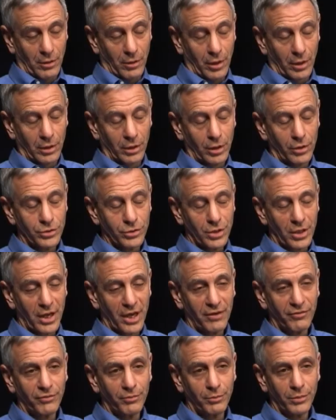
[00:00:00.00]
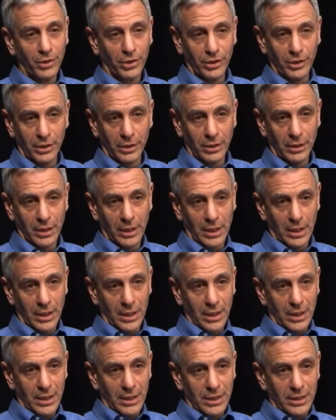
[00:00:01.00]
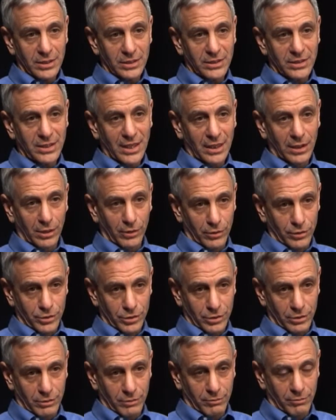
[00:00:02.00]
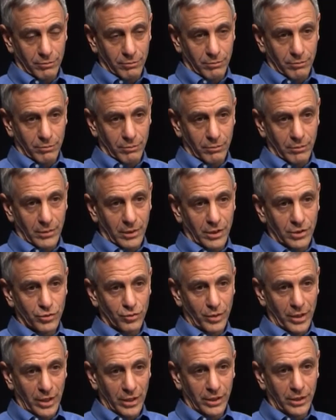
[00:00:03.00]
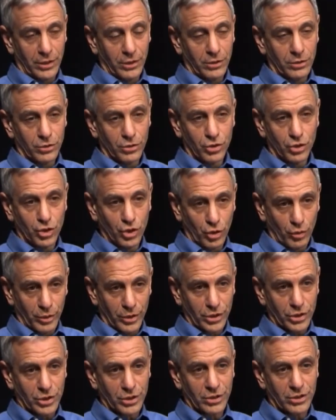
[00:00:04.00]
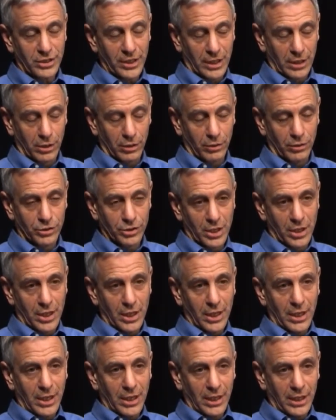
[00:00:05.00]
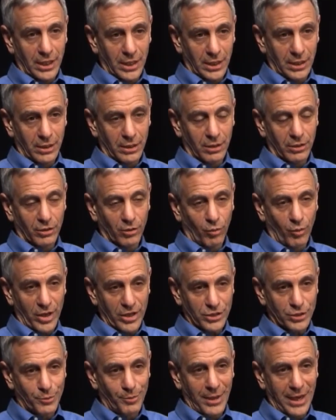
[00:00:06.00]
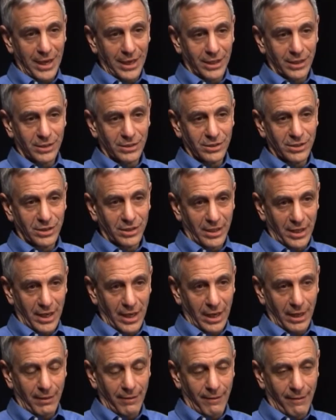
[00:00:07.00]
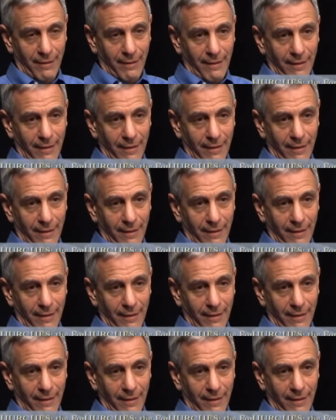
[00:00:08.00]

There are close to half a million settlers, Israeli Jewish settlers, in the West Bank today.